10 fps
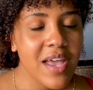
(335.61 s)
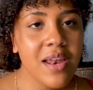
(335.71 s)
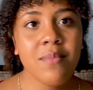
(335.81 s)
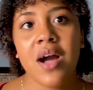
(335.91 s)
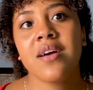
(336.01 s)

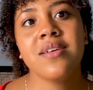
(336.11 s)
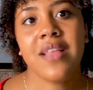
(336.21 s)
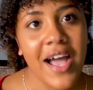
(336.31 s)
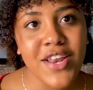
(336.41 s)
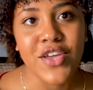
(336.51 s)
And I'm not gonna
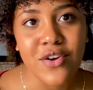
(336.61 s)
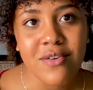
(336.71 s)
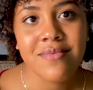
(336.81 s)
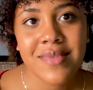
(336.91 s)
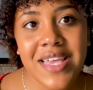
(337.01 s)
lie to
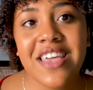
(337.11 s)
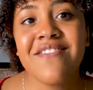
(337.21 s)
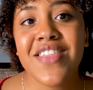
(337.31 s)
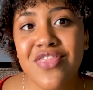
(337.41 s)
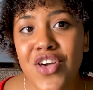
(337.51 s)
you,
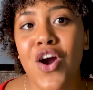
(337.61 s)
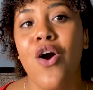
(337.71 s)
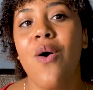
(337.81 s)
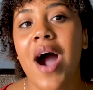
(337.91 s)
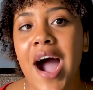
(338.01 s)
even
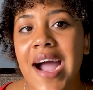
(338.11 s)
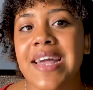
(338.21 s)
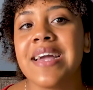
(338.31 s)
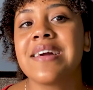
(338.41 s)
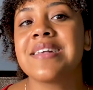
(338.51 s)
though
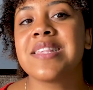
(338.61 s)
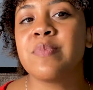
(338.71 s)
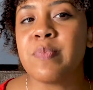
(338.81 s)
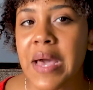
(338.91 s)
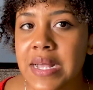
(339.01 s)
I
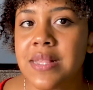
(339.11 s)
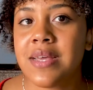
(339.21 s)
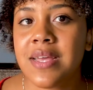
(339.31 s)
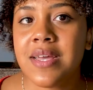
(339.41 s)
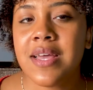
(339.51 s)

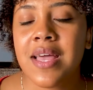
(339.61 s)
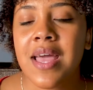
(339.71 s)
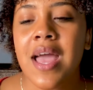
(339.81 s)
expected it,